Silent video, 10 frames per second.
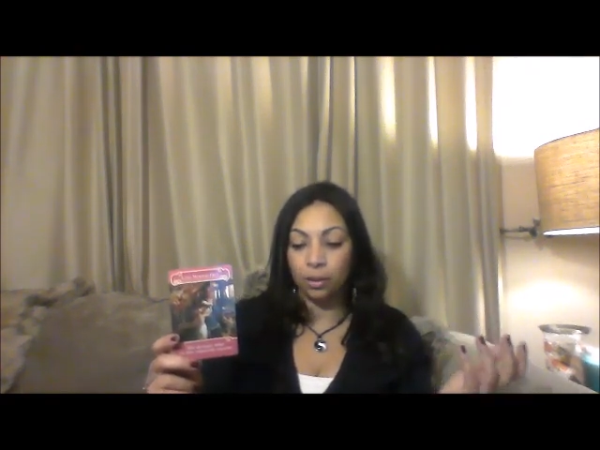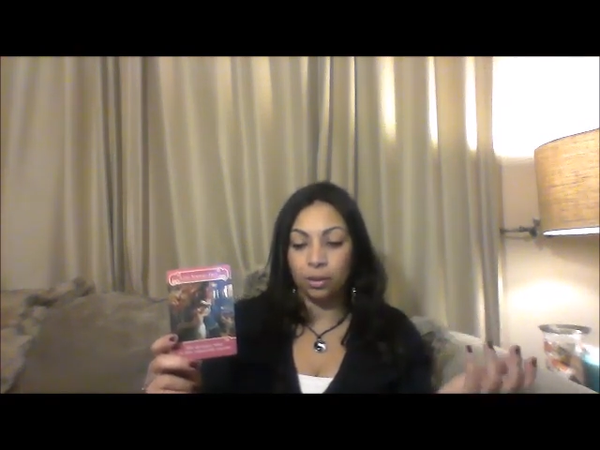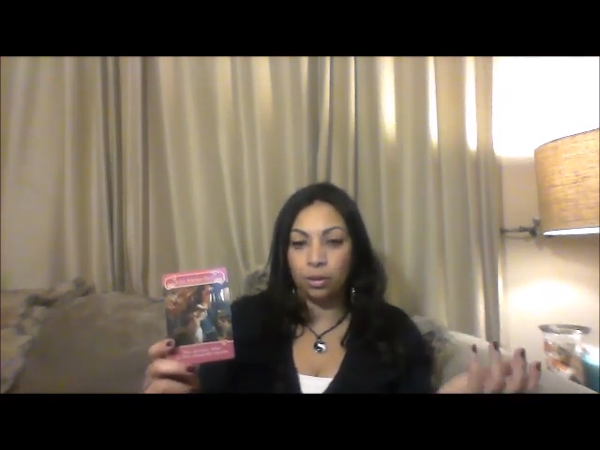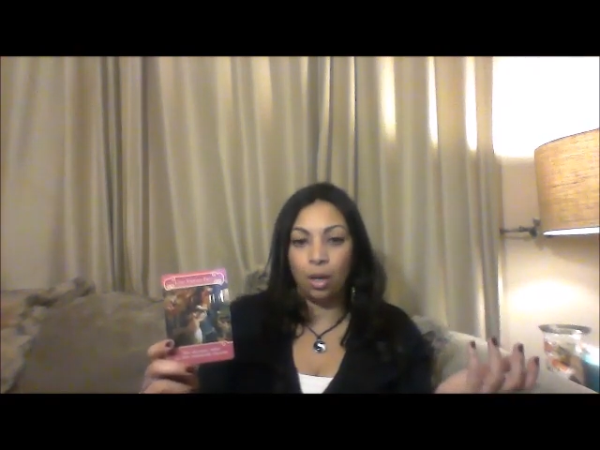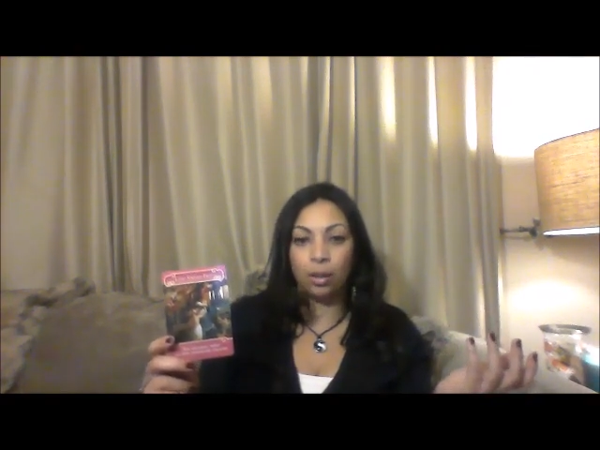
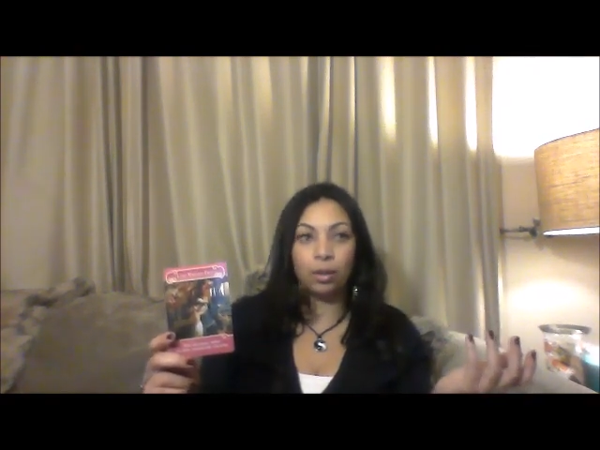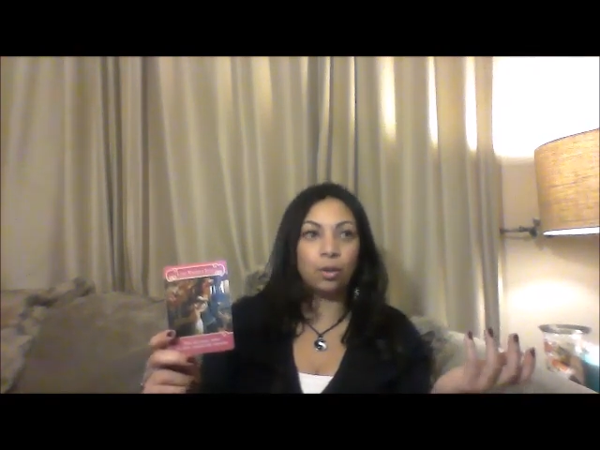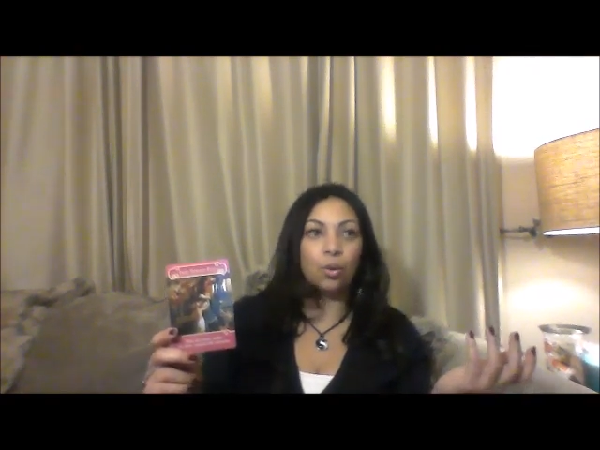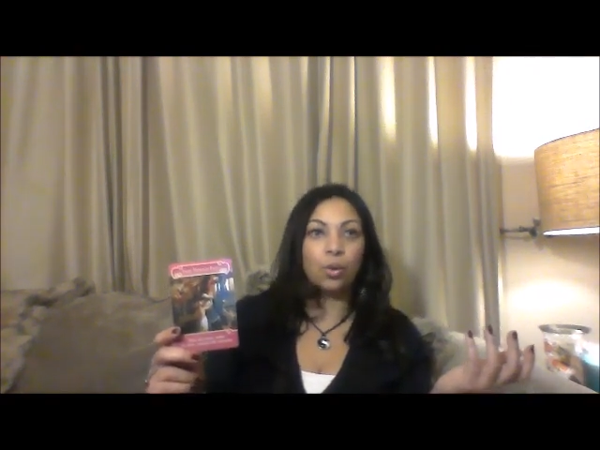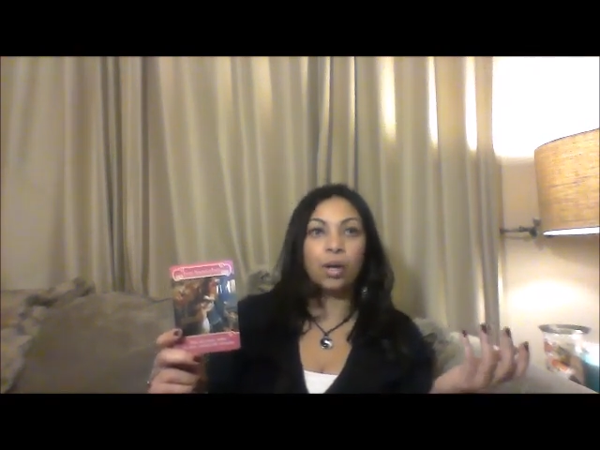It's not going to
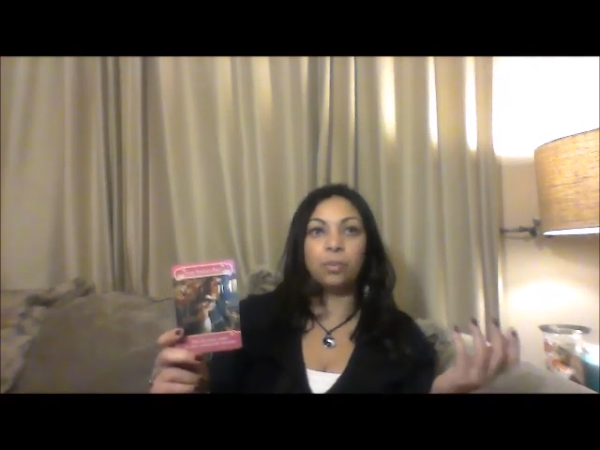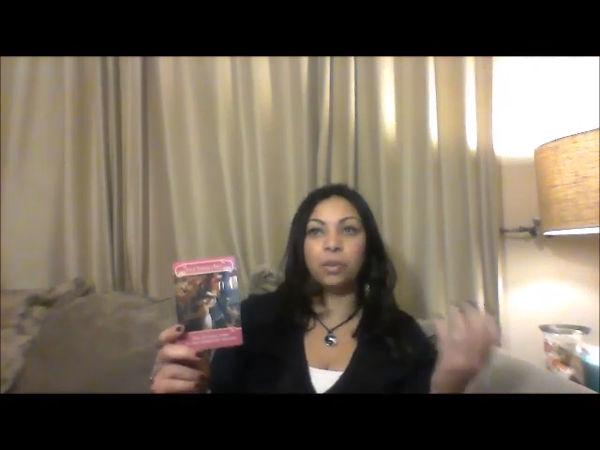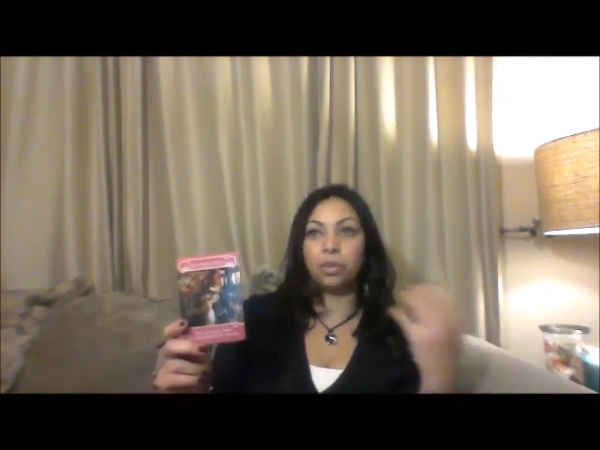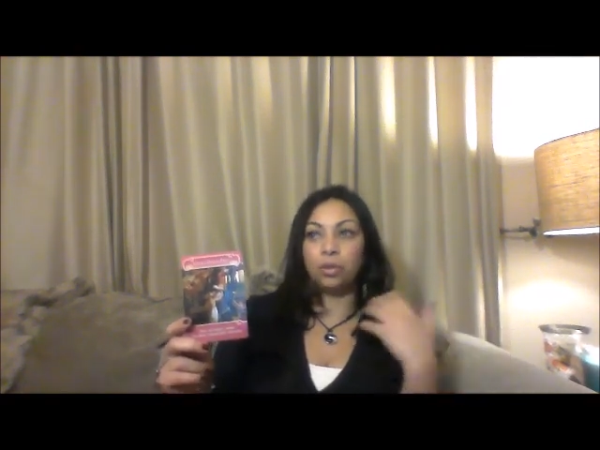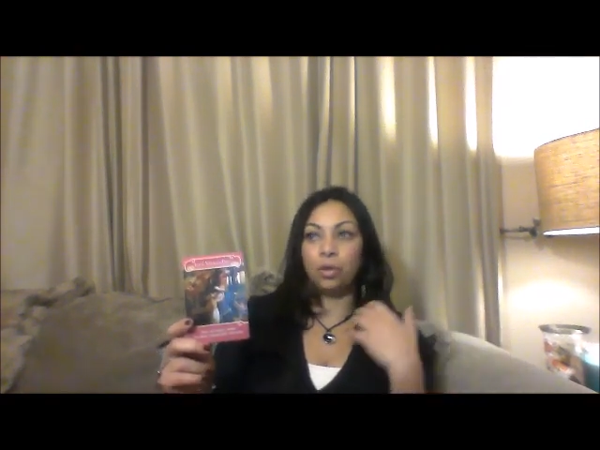go right
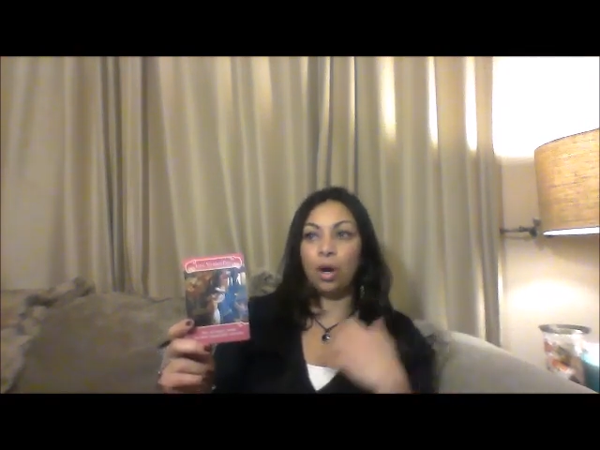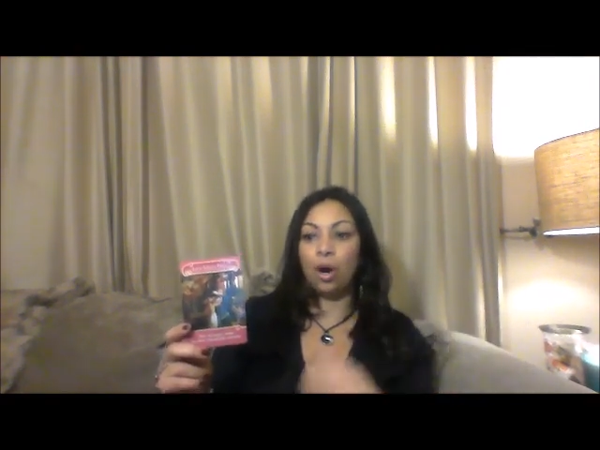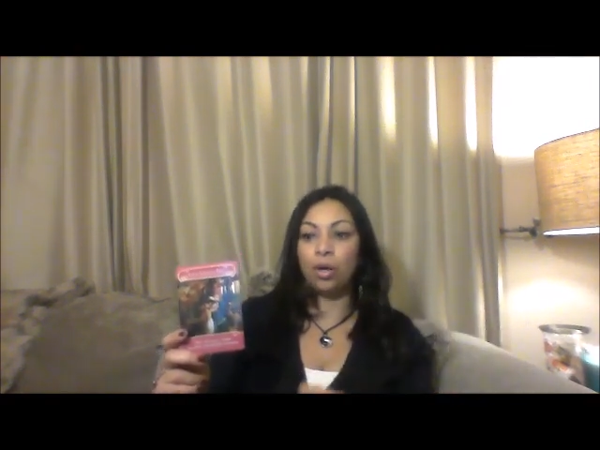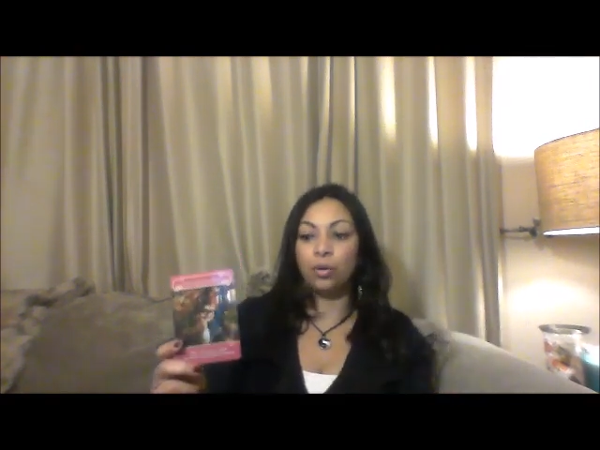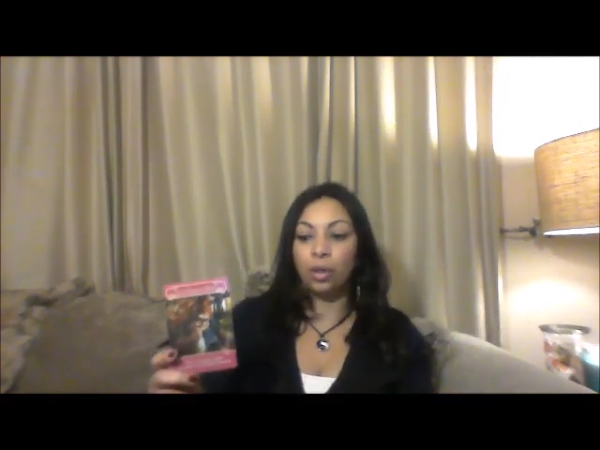because you're not
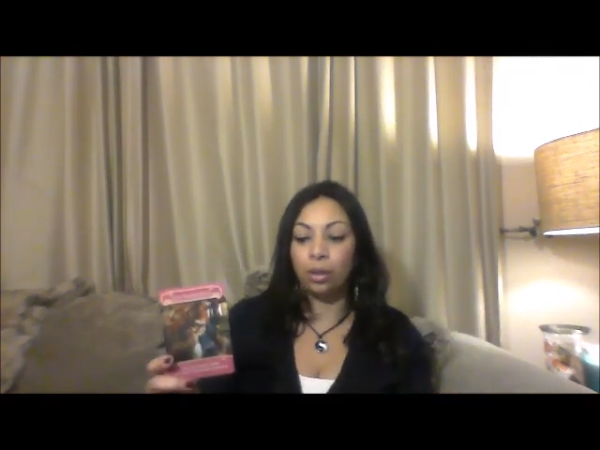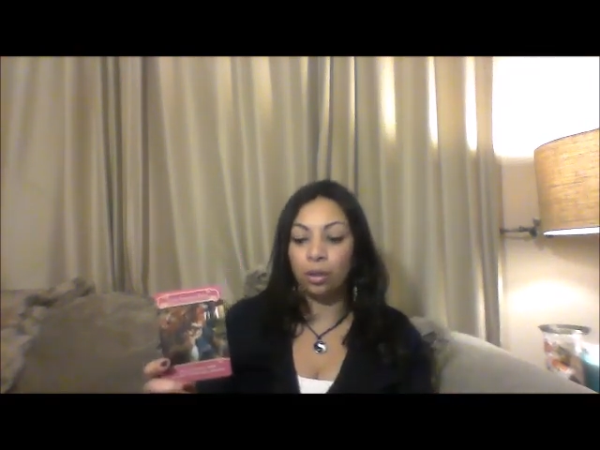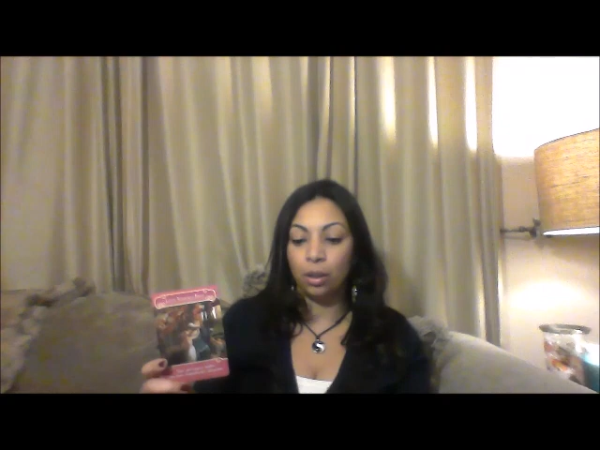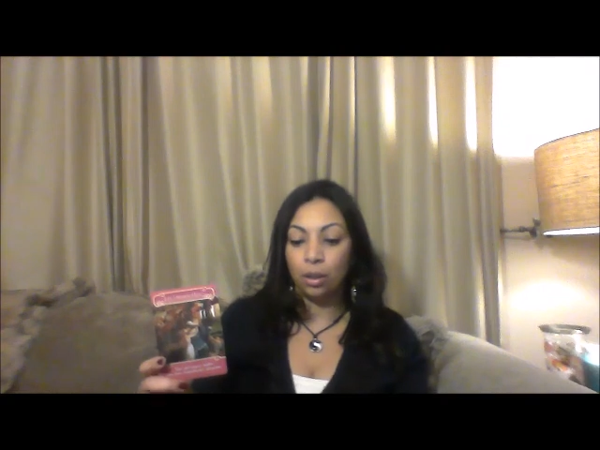honoring